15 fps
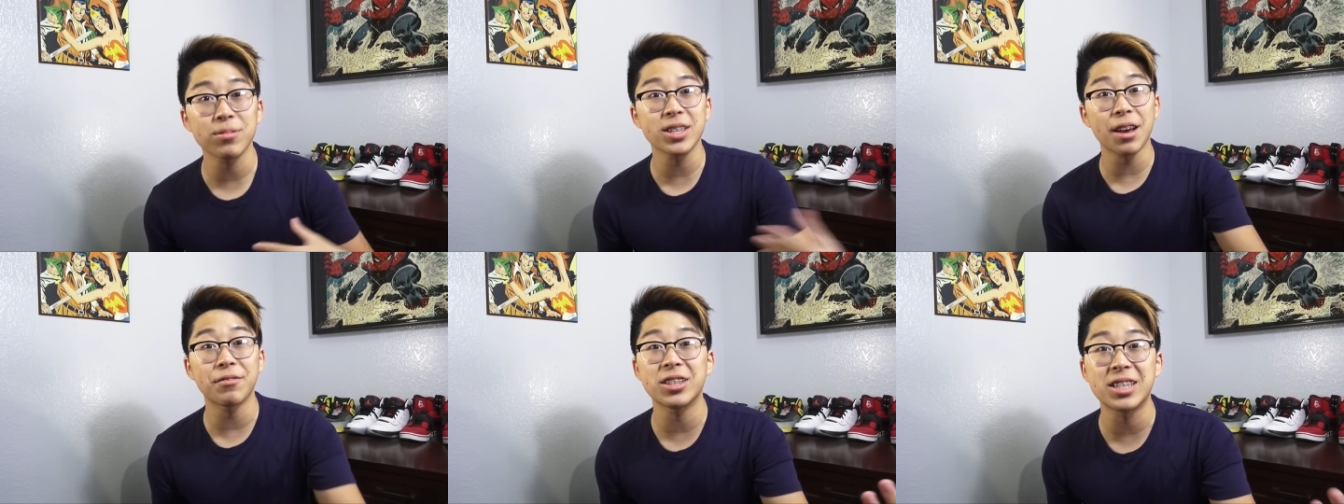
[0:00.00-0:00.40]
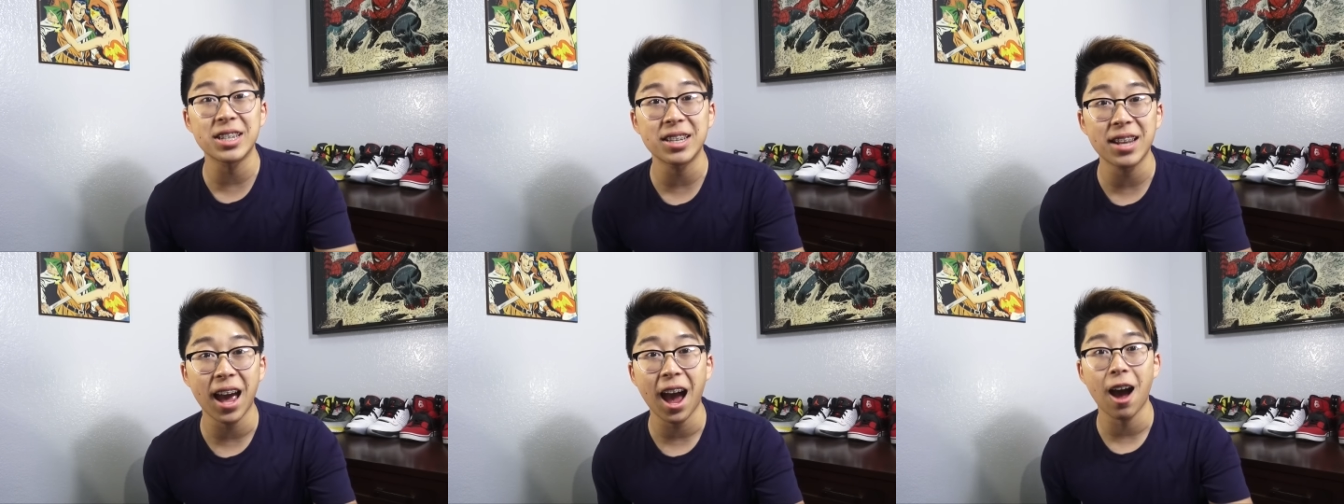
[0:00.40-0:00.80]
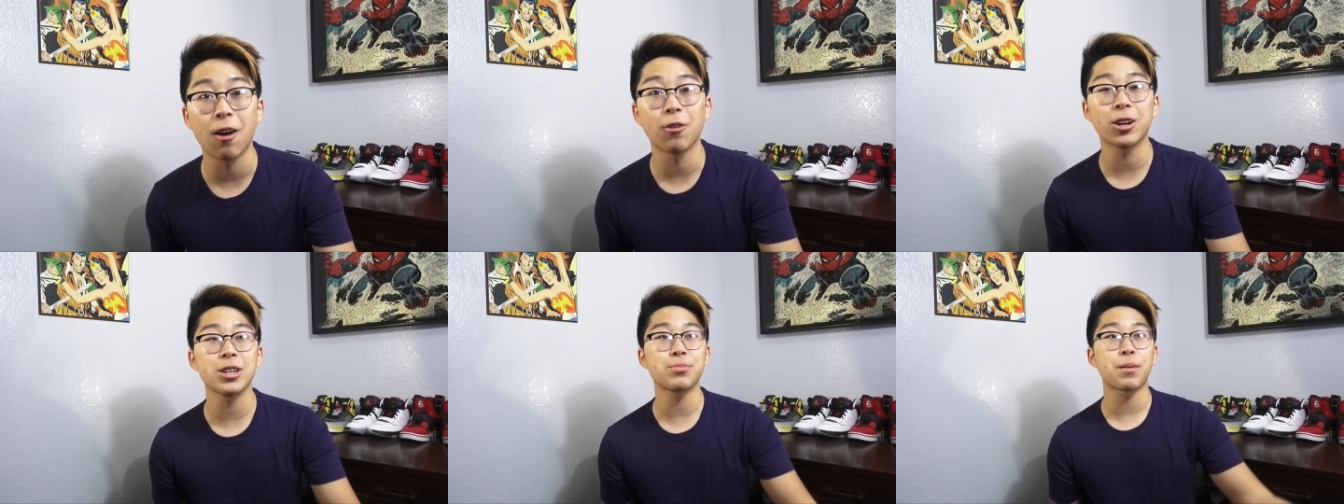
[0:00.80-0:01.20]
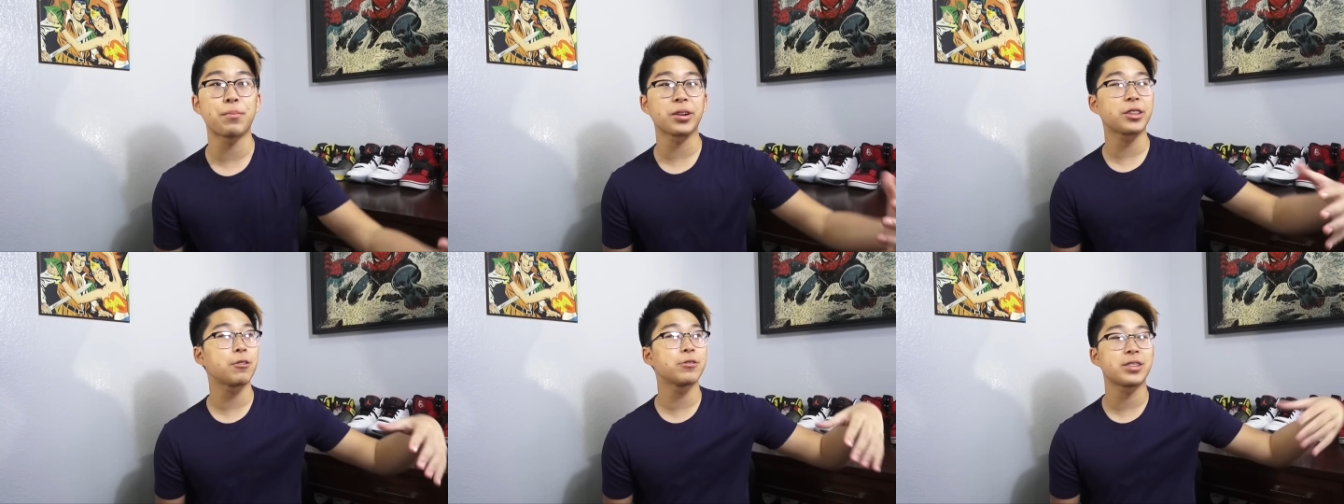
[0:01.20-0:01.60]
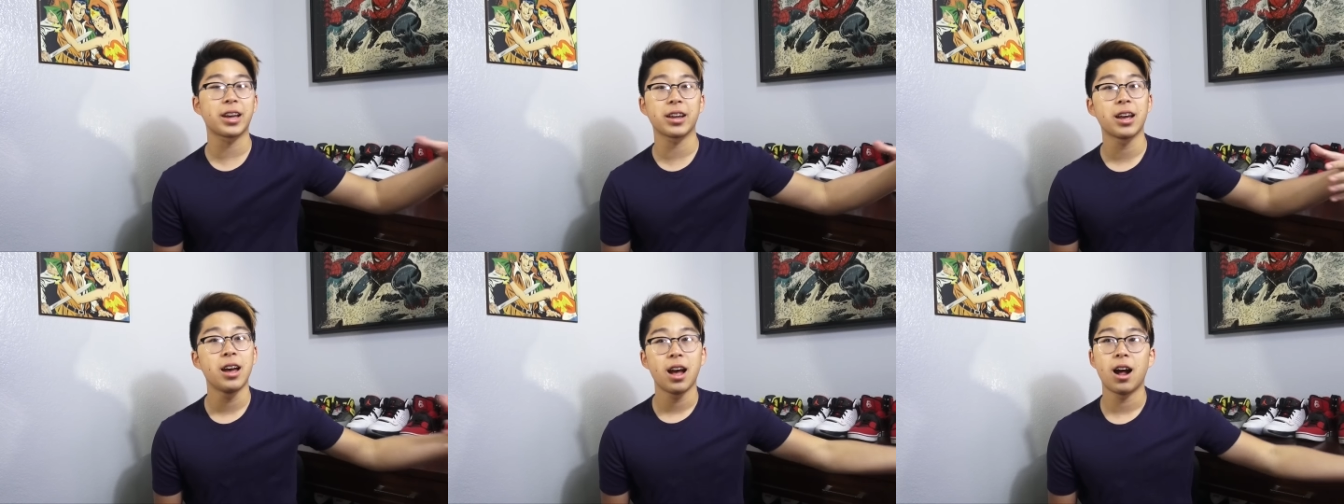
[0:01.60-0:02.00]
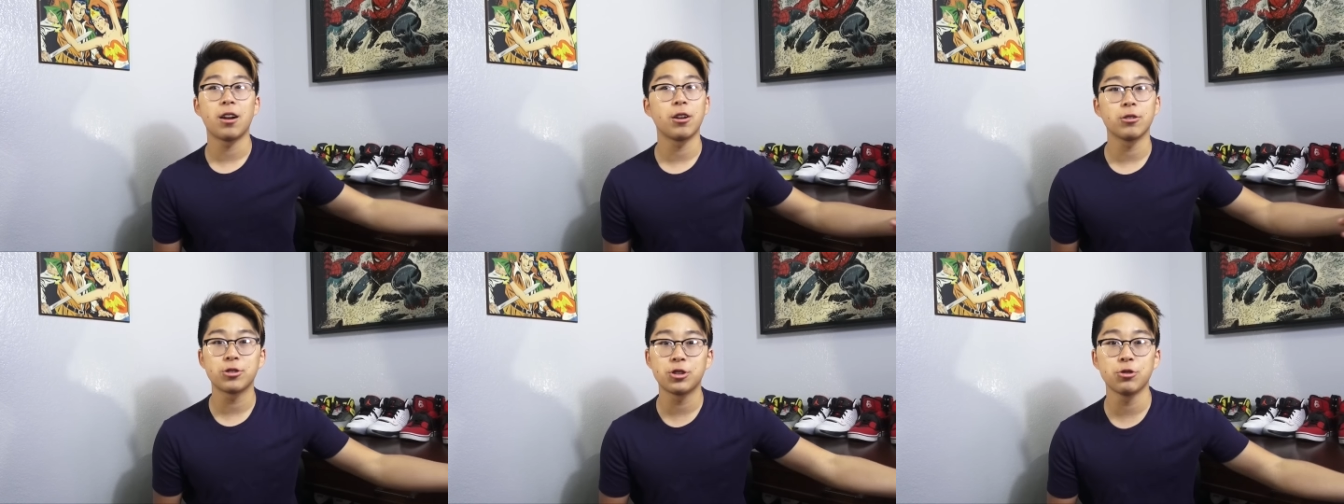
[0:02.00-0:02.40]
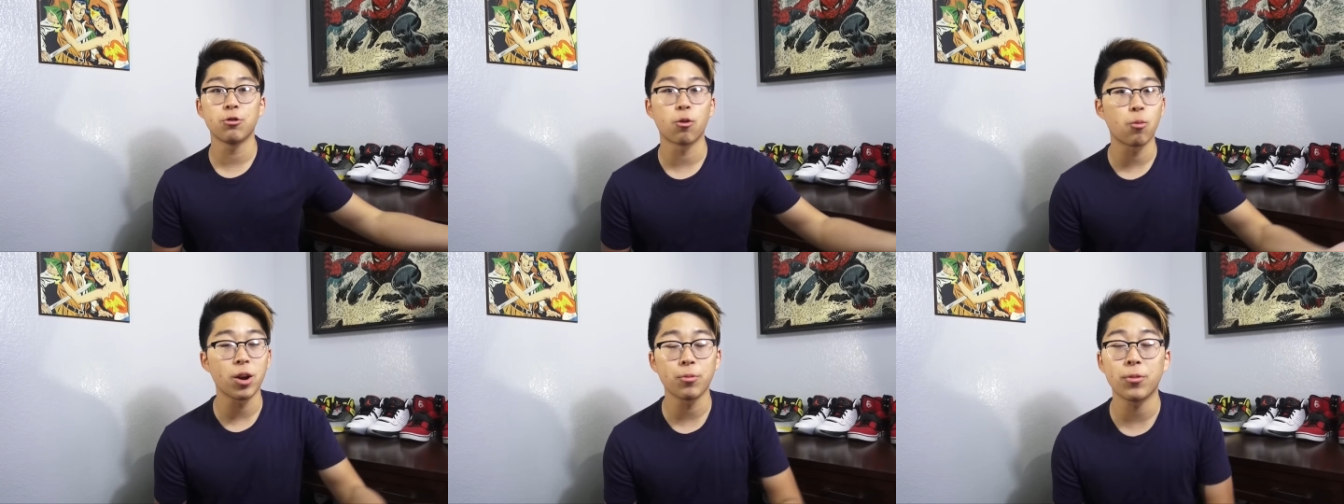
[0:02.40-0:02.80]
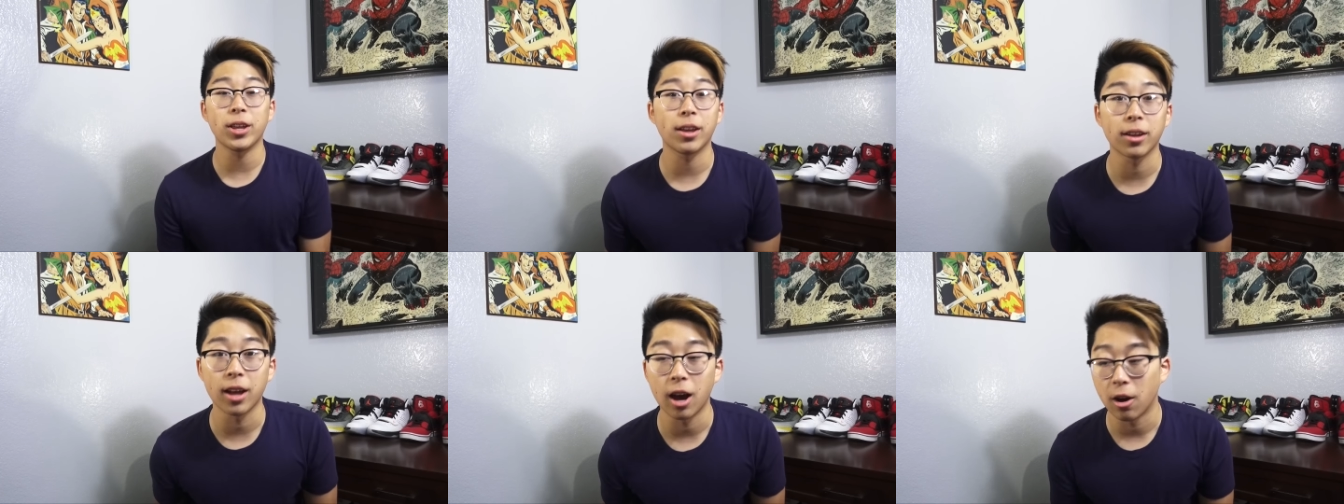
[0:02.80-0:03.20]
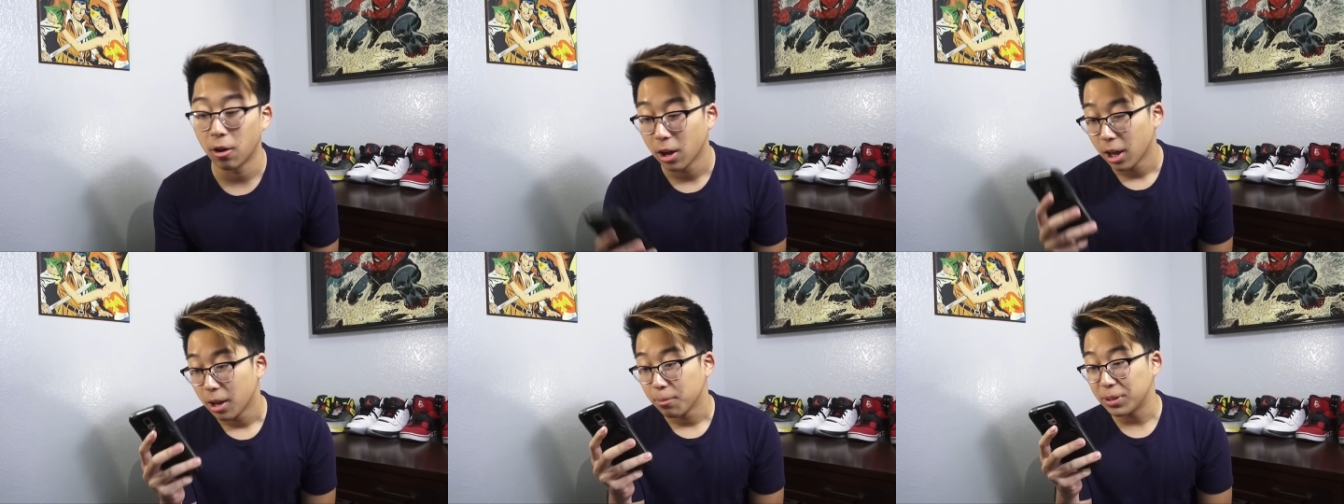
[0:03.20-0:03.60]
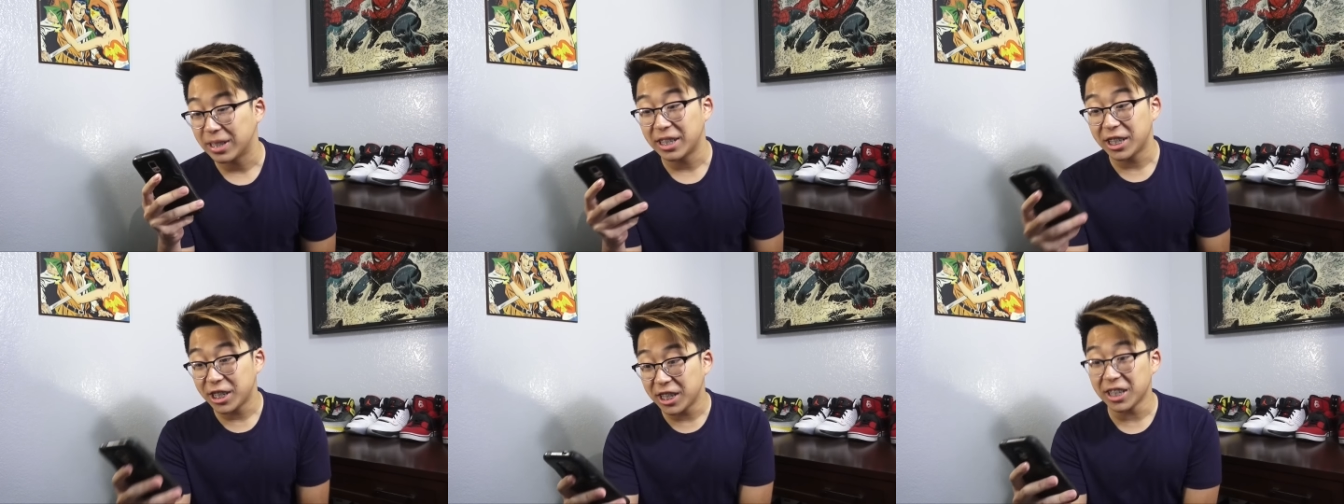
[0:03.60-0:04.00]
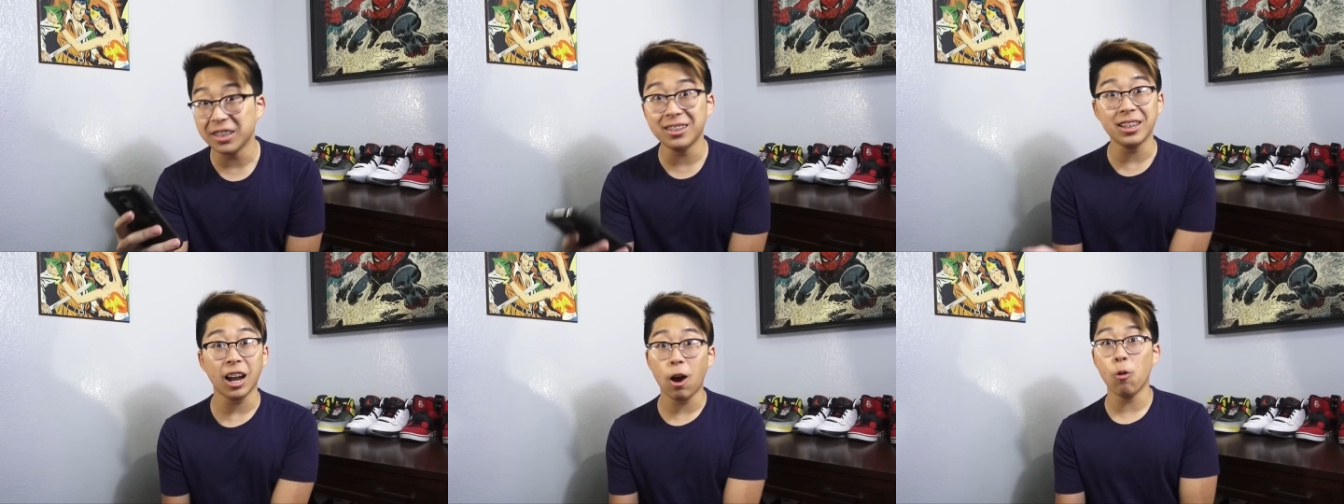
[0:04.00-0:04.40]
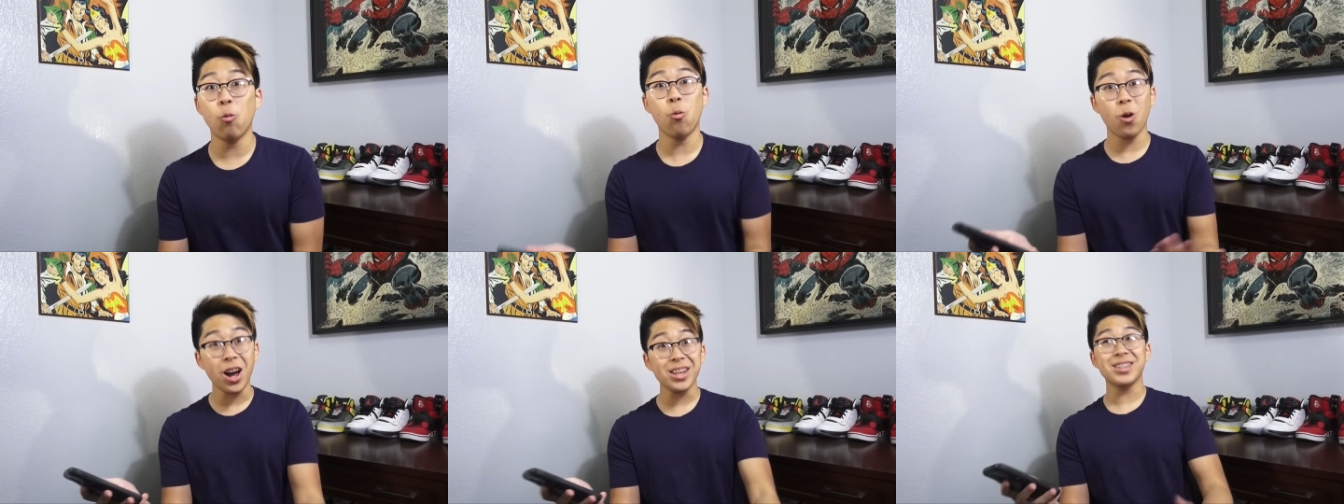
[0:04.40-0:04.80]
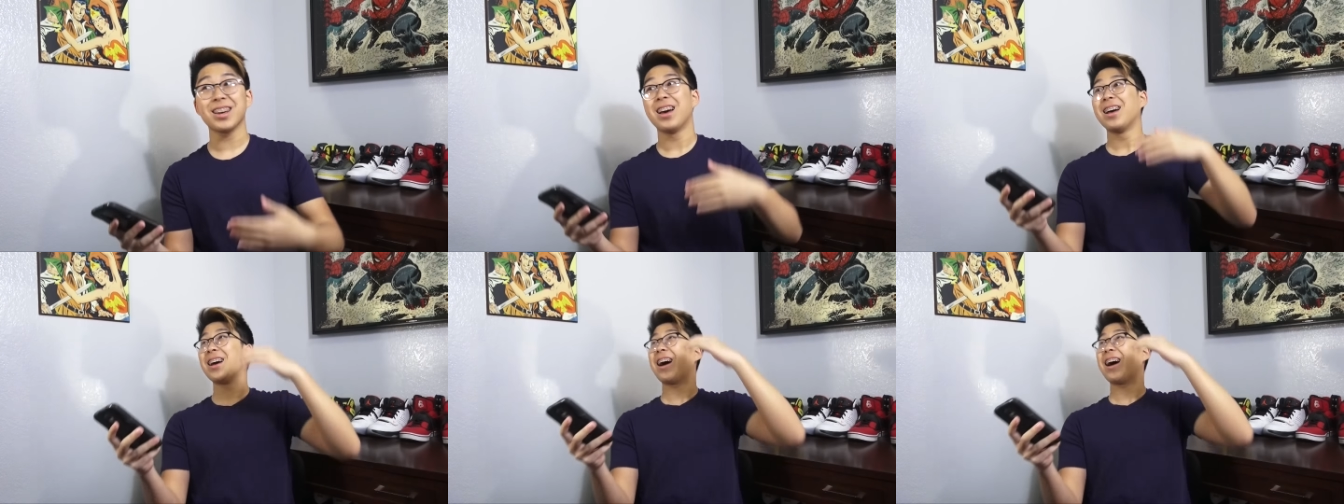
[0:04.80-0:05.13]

I'm 17 now because my birthday was like, I don't know, two or one week ago. But what?